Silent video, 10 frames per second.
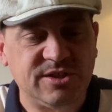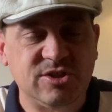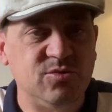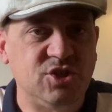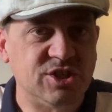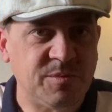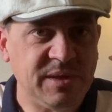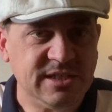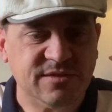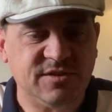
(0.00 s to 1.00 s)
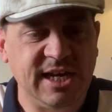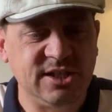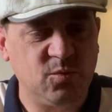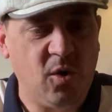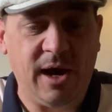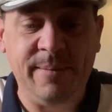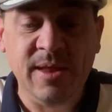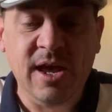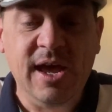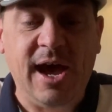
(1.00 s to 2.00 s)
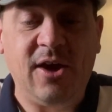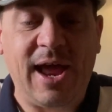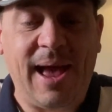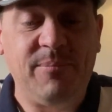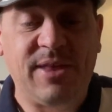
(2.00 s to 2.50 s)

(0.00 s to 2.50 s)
This was just a piece of test wire, and I happen to